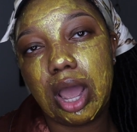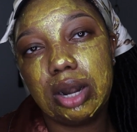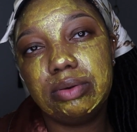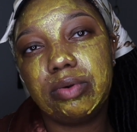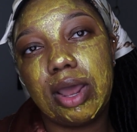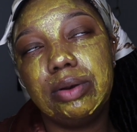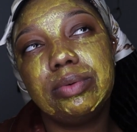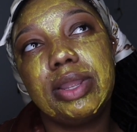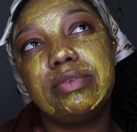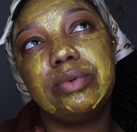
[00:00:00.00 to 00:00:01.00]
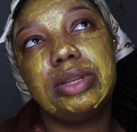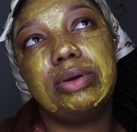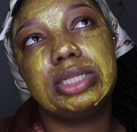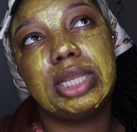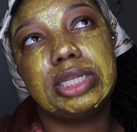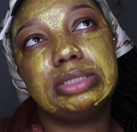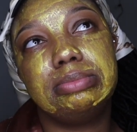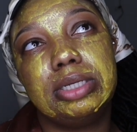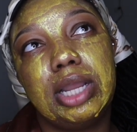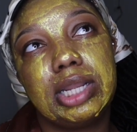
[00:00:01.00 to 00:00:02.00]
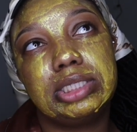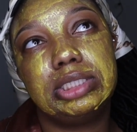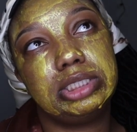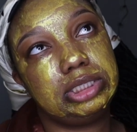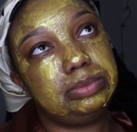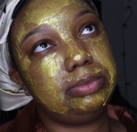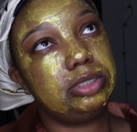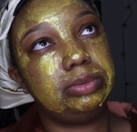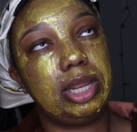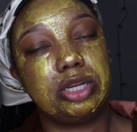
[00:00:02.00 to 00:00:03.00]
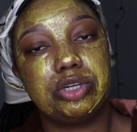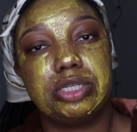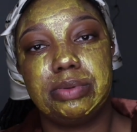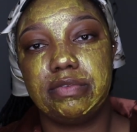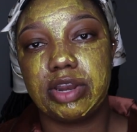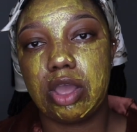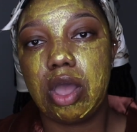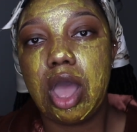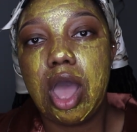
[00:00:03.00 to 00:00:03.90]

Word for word: I don't even really want to say this, but I guess this is supposed to be like a transparent video.